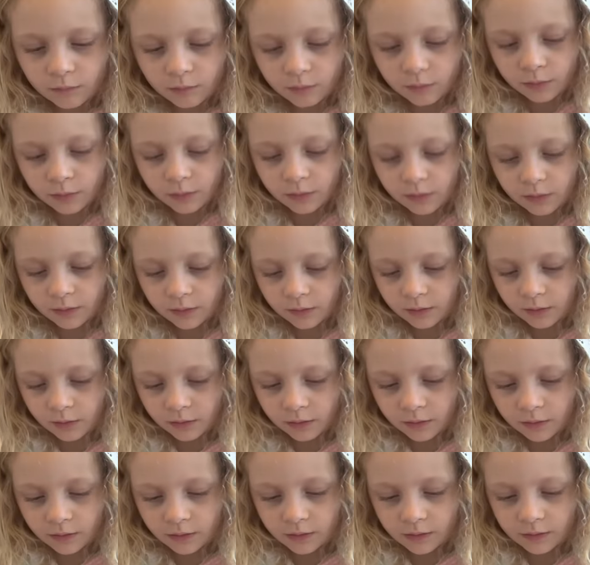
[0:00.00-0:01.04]
Got her top
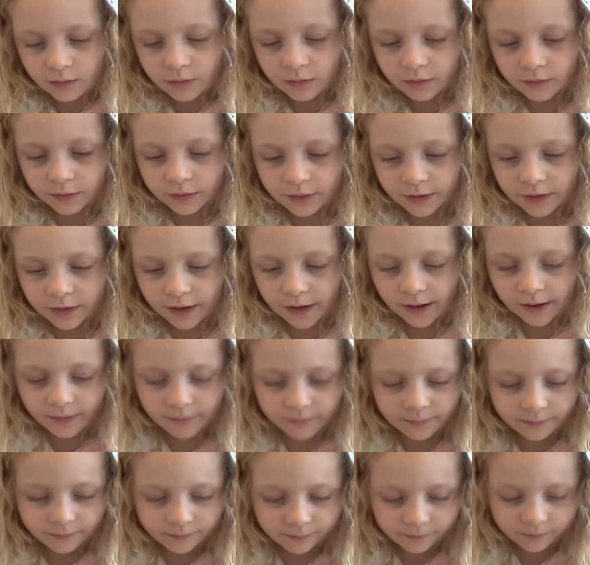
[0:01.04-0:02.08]
on her. Now for her
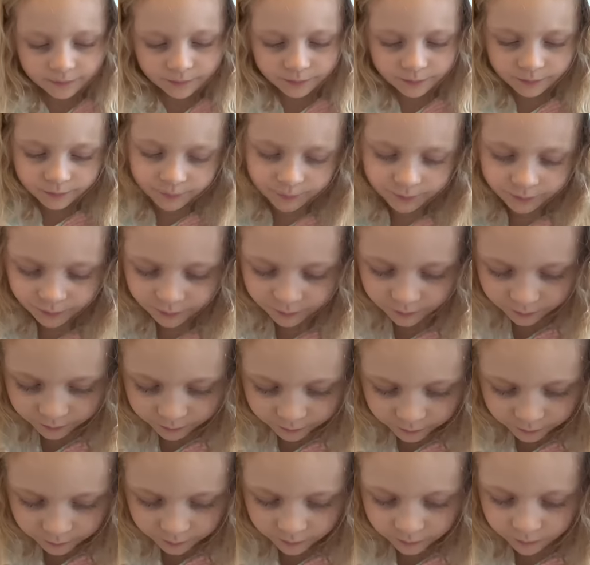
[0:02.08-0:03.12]
shoes and her
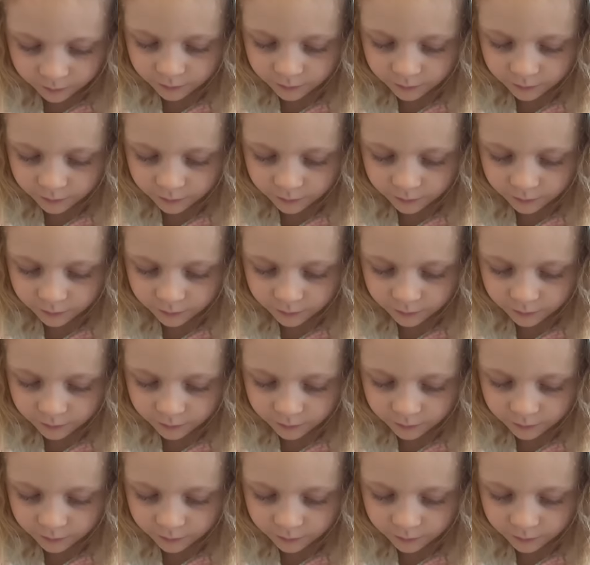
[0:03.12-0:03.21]
little